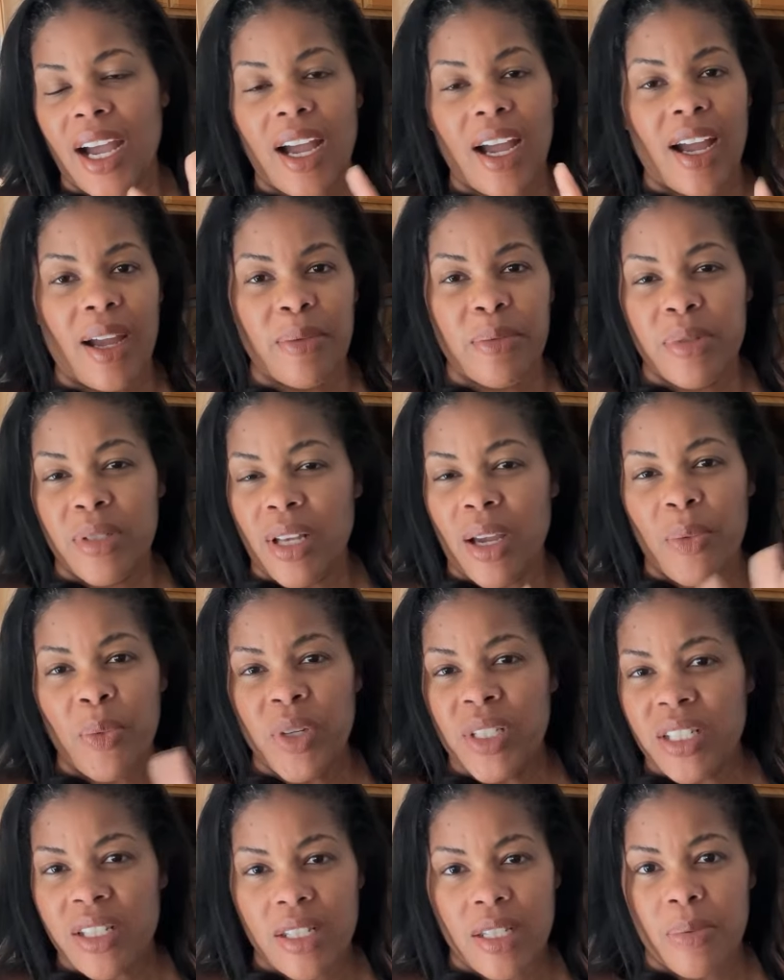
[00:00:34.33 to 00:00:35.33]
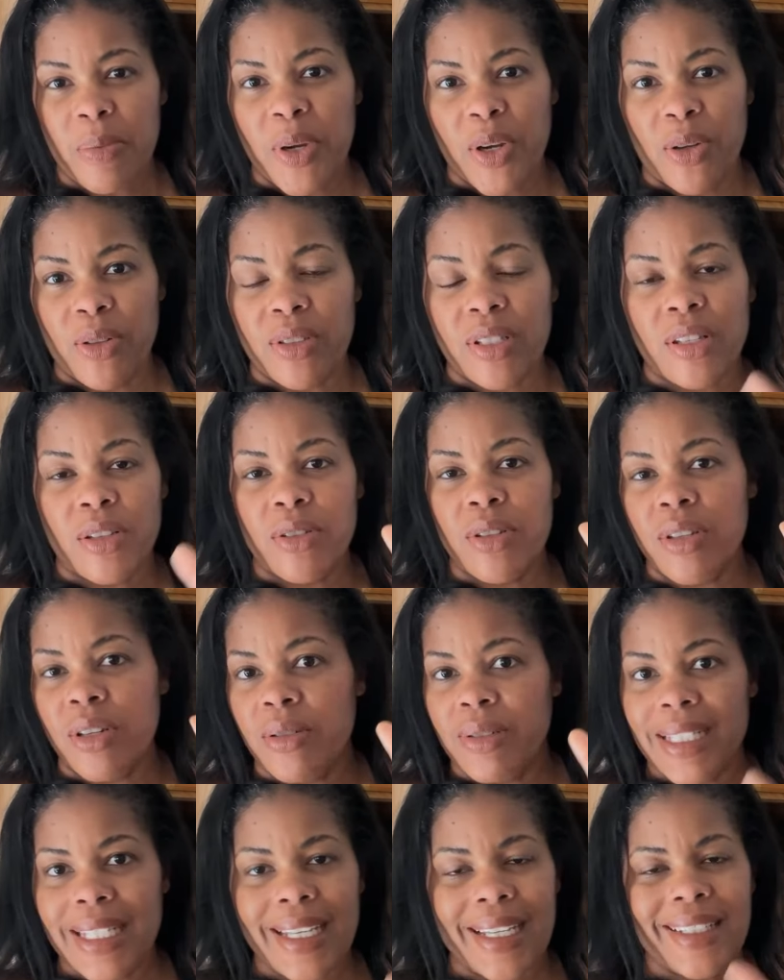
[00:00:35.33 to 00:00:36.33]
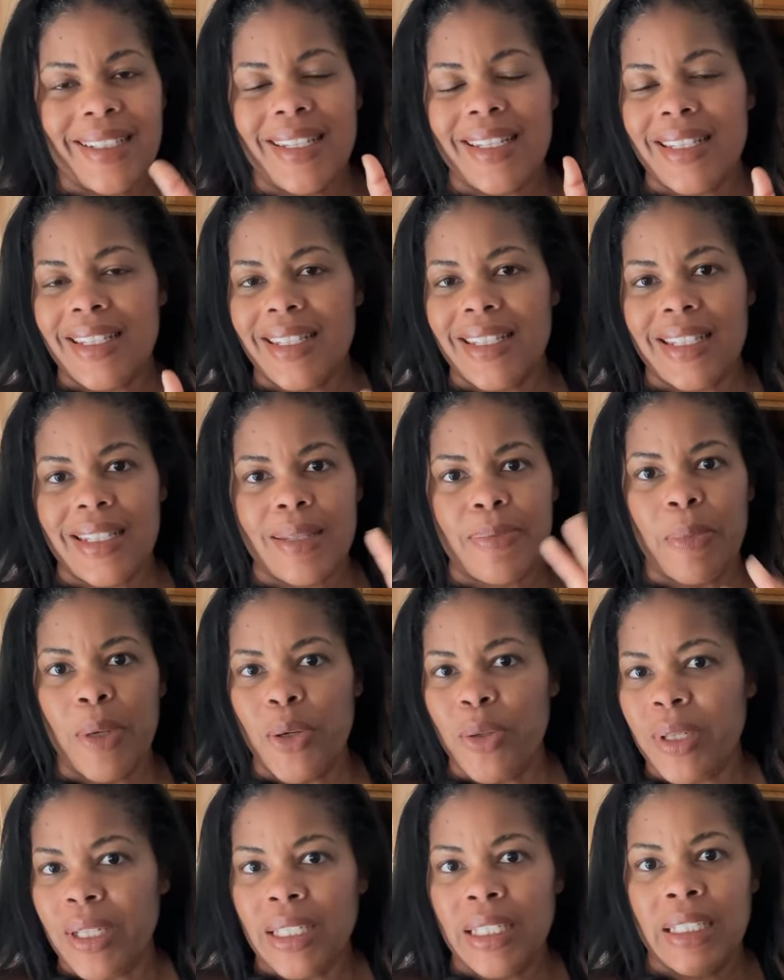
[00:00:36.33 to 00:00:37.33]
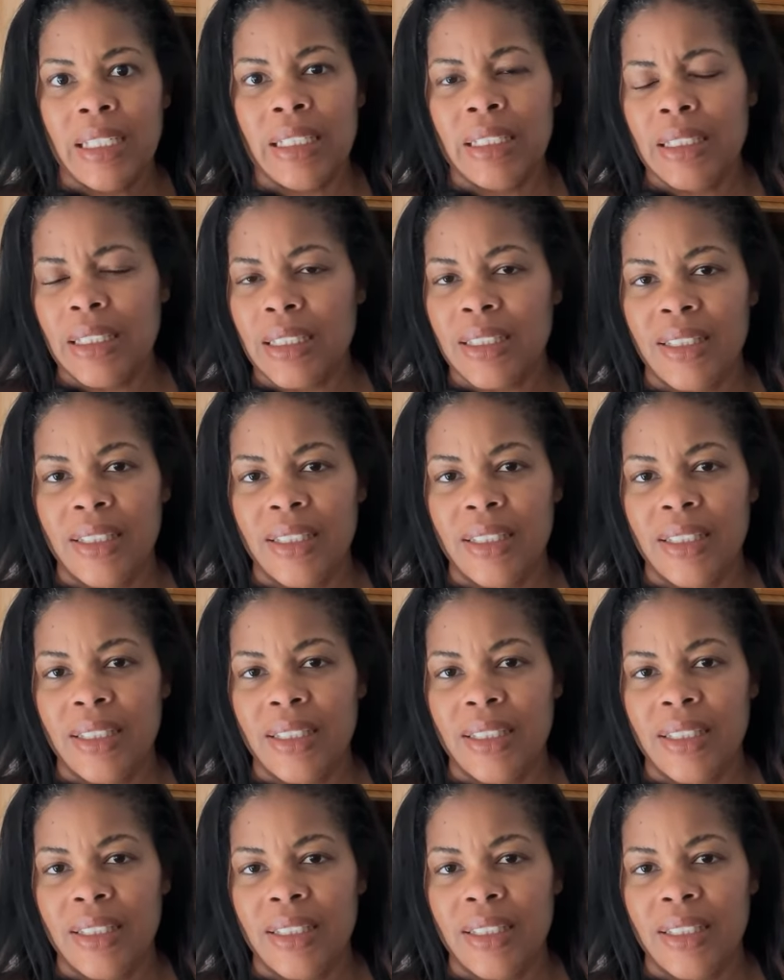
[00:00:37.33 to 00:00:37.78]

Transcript: I wanted to smoke. So, you know, in Texas, smoking,